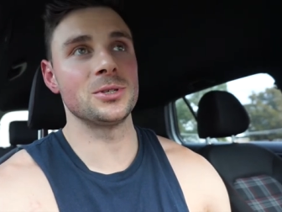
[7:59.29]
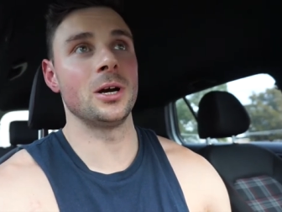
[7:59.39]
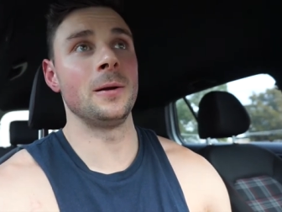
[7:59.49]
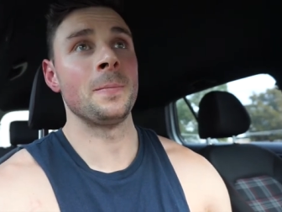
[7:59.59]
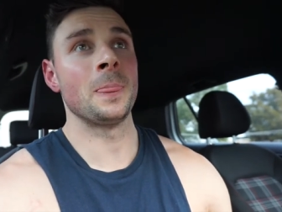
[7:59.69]

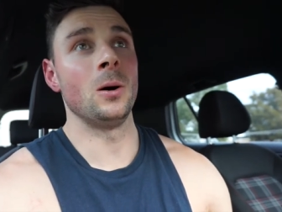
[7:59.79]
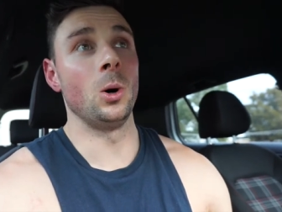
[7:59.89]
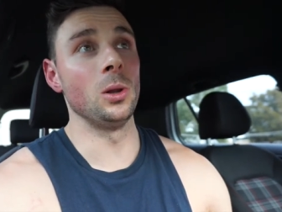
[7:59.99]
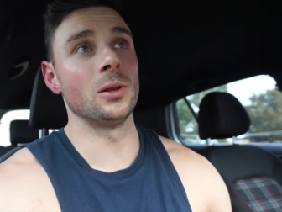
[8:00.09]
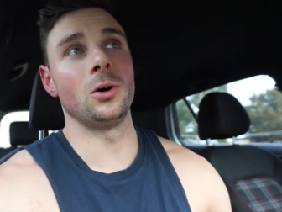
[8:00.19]
So,
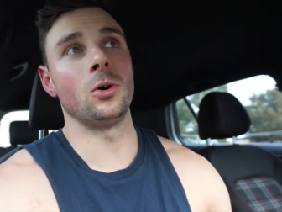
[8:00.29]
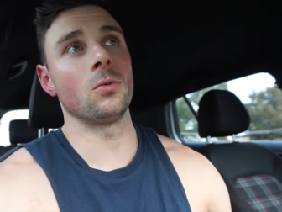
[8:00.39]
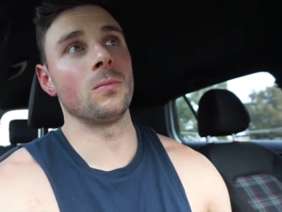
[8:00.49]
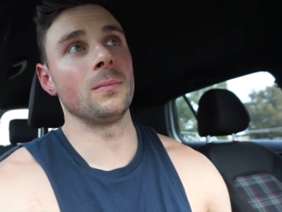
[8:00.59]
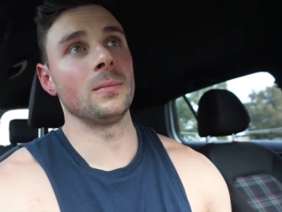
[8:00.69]
all in
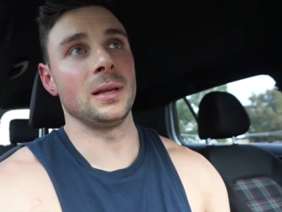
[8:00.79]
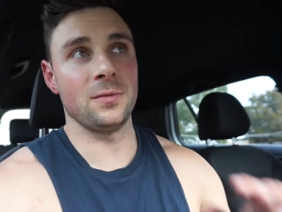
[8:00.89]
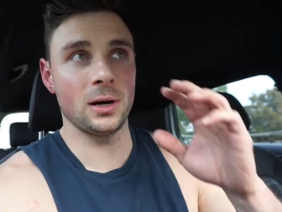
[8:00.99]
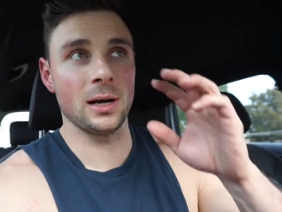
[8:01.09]
all, if